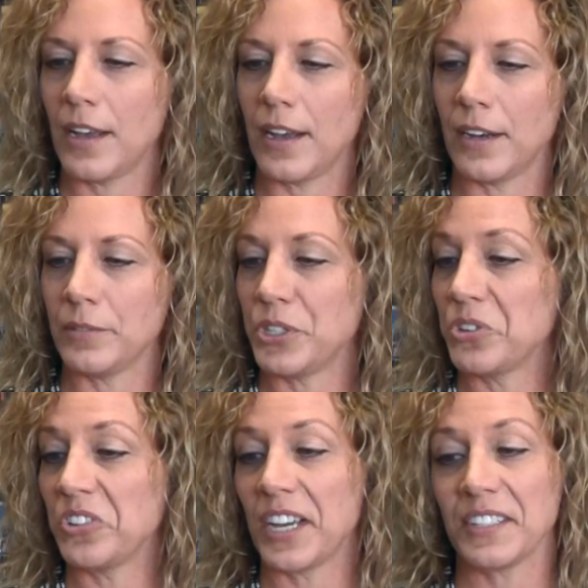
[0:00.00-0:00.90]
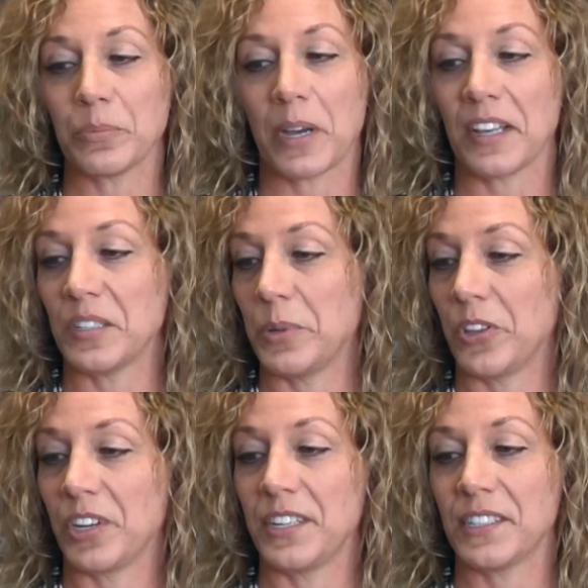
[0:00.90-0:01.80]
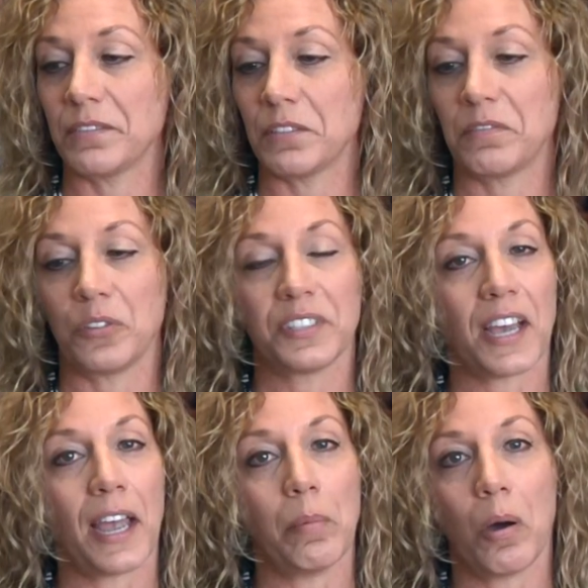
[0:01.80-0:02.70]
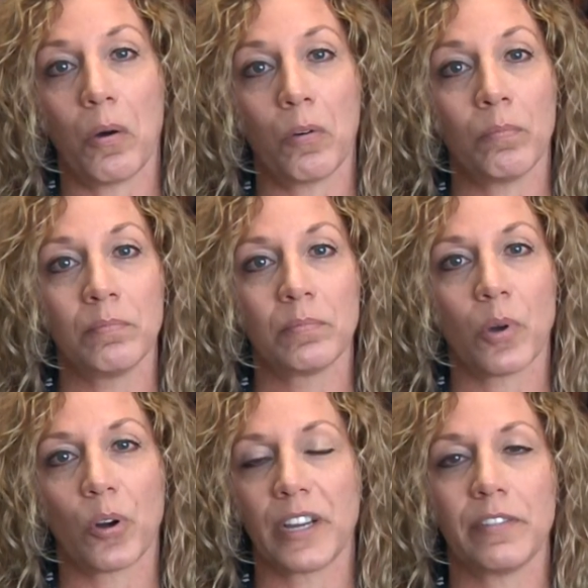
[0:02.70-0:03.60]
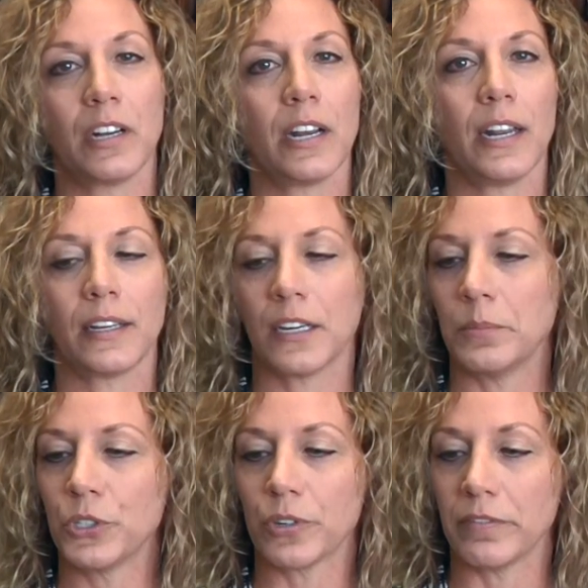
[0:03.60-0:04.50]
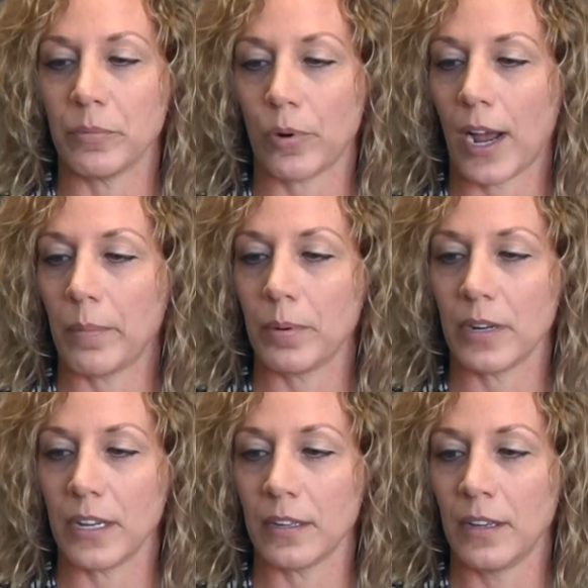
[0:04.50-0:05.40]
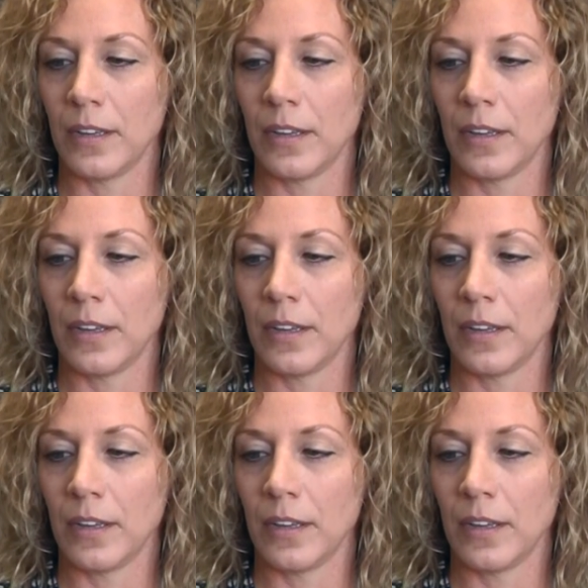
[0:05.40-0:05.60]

utilize the possibilities of a full-time home or even an income-driven property.